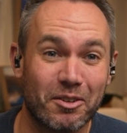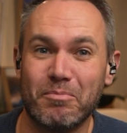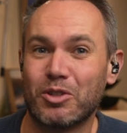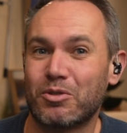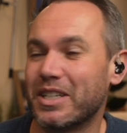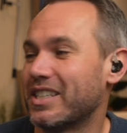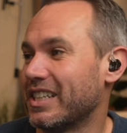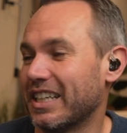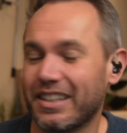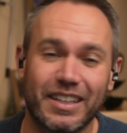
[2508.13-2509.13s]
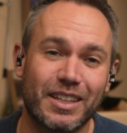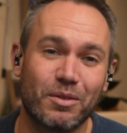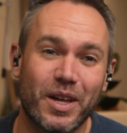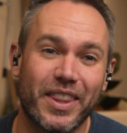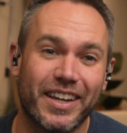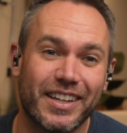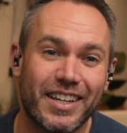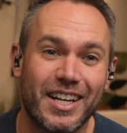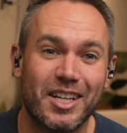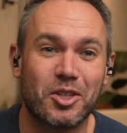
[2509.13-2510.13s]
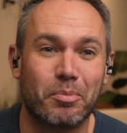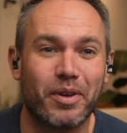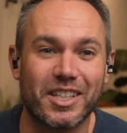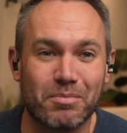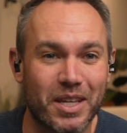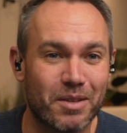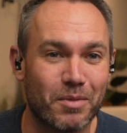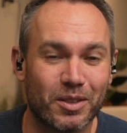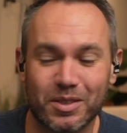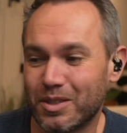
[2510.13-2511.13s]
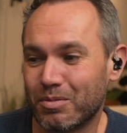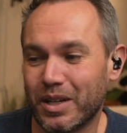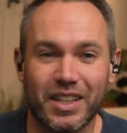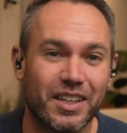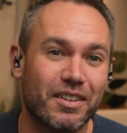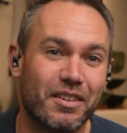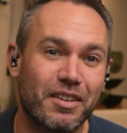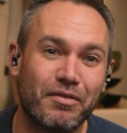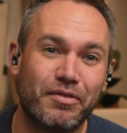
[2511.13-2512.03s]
Most recently, I think the one that surprised me the most is when the